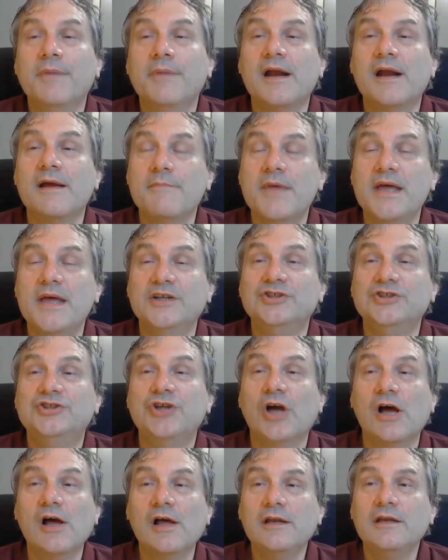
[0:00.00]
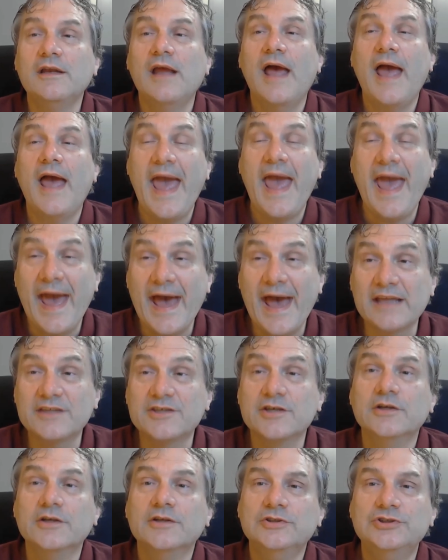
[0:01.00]
but I'm at
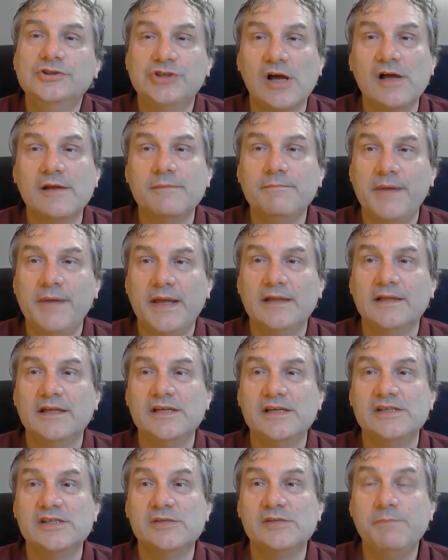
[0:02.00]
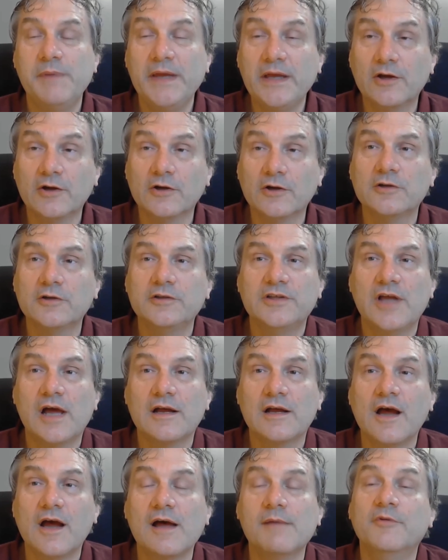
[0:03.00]

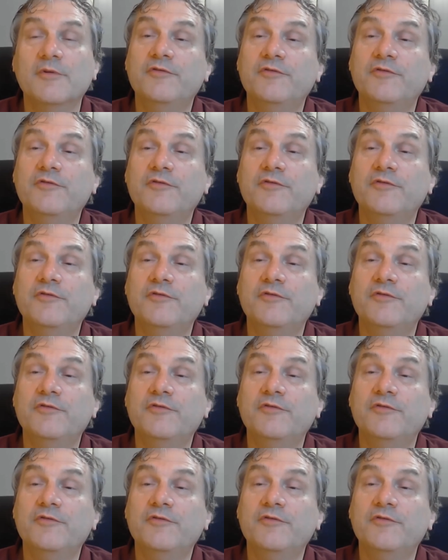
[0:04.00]
john@johnbaileyspeaker.com.